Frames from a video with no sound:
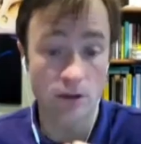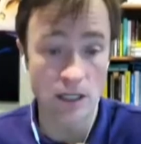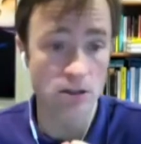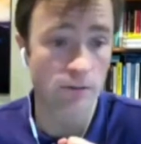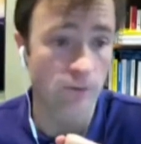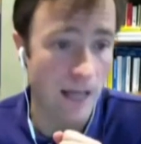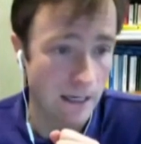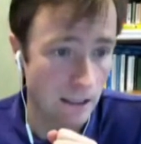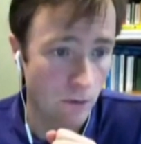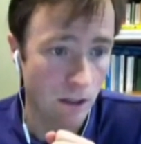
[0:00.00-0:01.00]
are
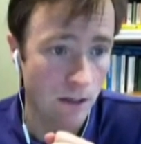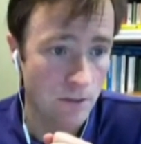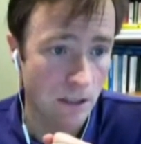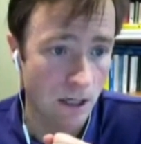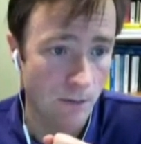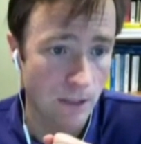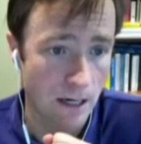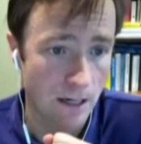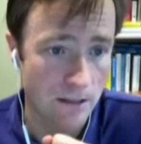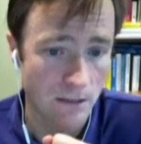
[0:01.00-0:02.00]
flattening when it comes to carbon
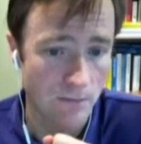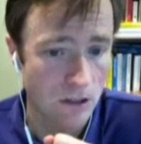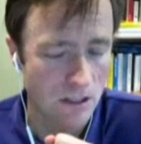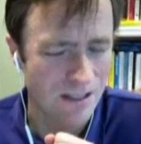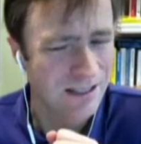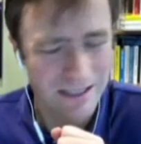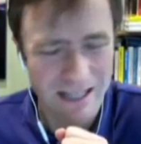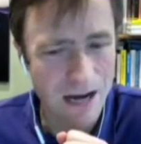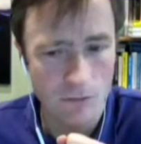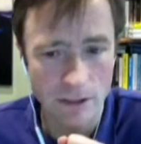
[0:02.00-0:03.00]
dioxide emissions.
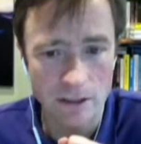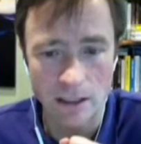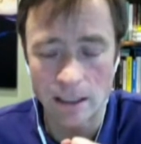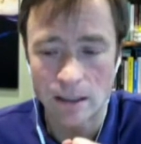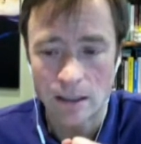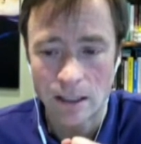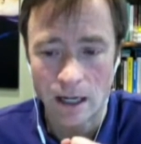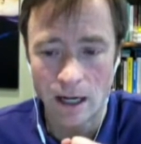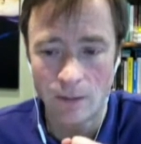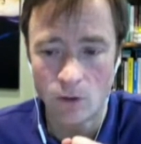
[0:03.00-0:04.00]
Not really.
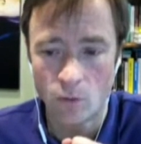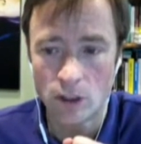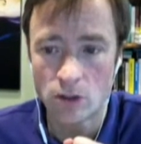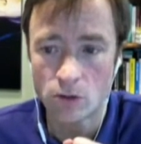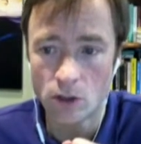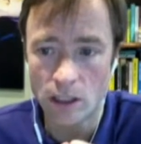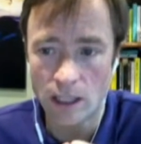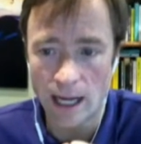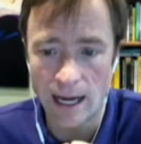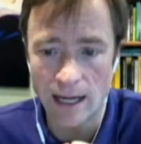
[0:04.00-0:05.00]
When you look
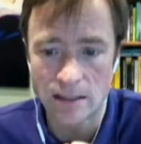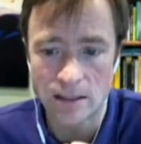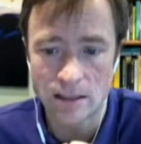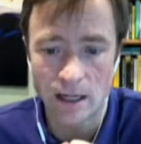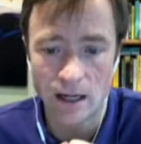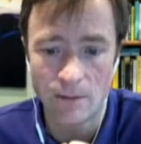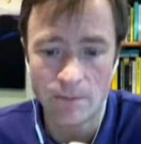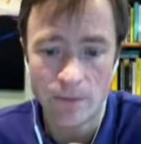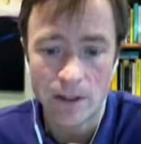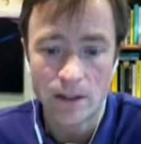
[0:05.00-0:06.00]
at
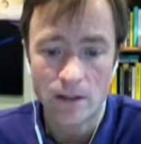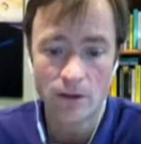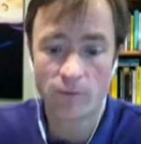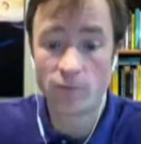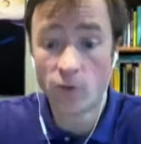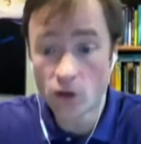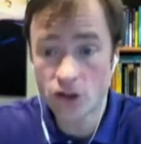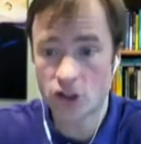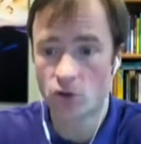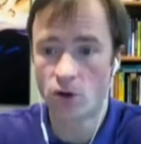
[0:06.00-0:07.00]
the full
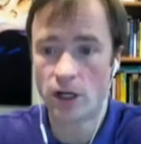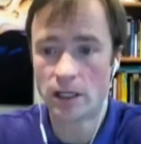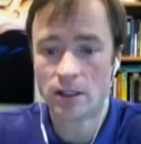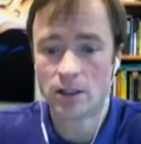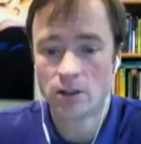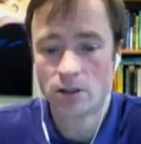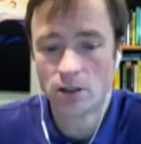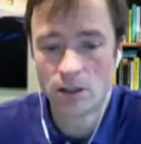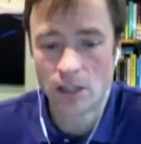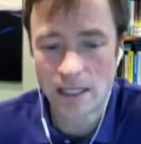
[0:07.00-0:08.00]
story,
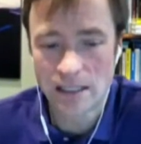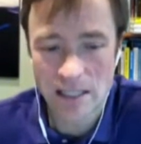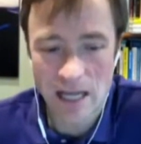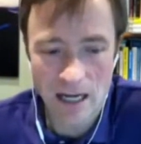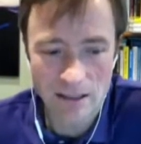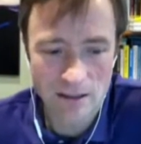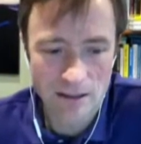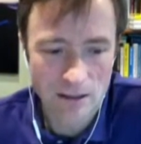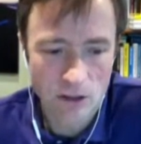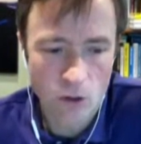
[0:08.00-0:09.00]
it's not
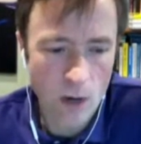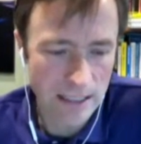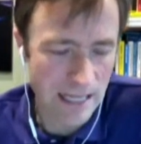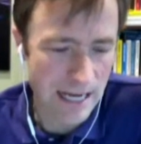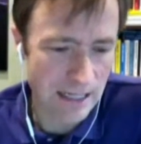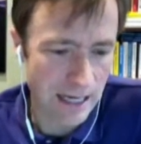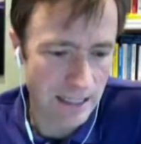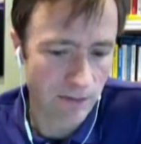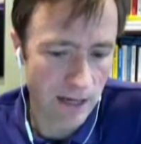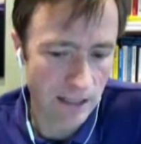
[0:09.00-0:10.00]
quite that kind
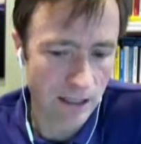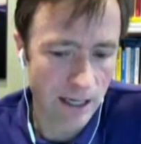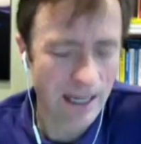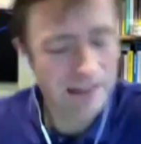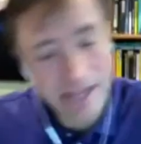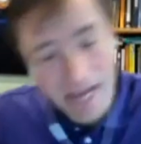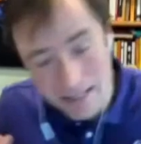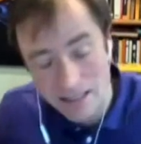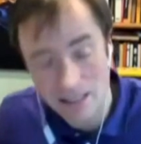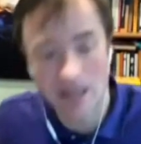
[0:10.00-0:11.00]
of headline. And
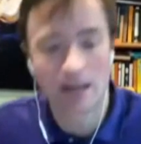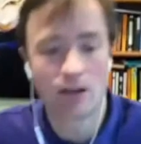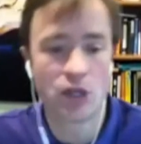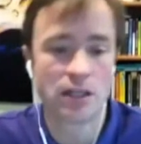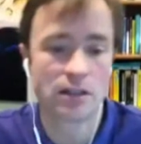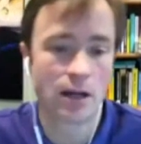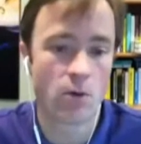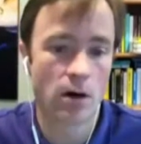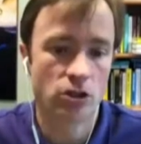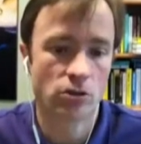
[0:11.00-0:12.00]
that's the kind of thing that I
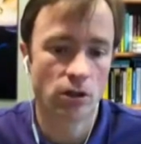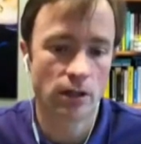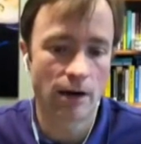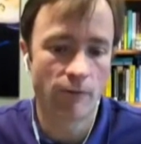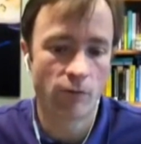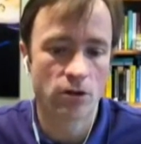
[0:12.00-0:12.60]
want you looking out for as